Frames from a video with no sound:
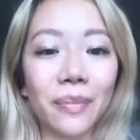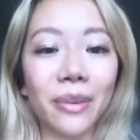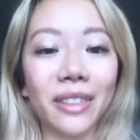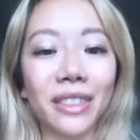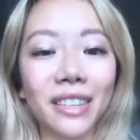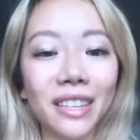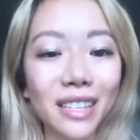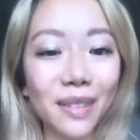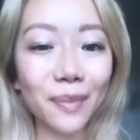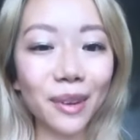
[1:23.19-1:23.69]
but
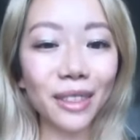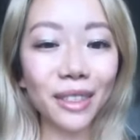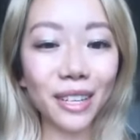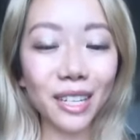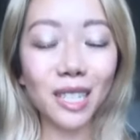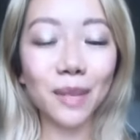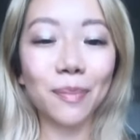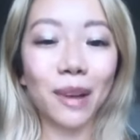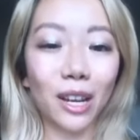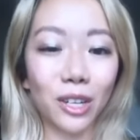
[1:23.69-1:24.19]
this month
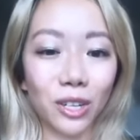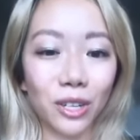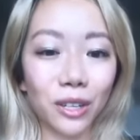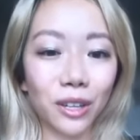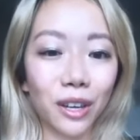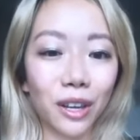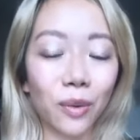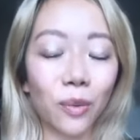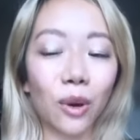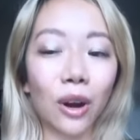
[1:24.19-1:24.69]

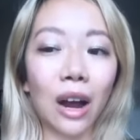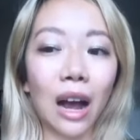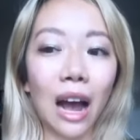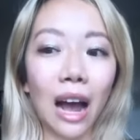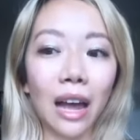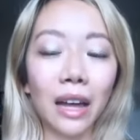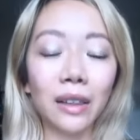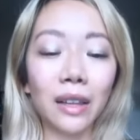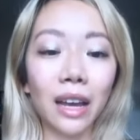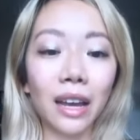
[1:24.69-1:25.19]
especially, we're
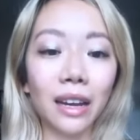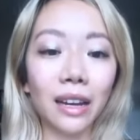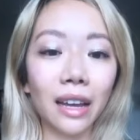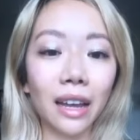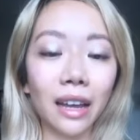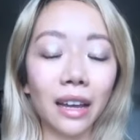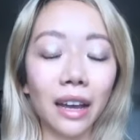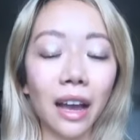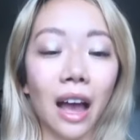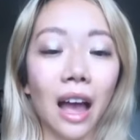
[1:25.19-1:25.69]

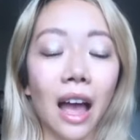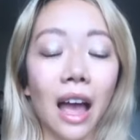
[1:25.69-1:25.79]
highlighting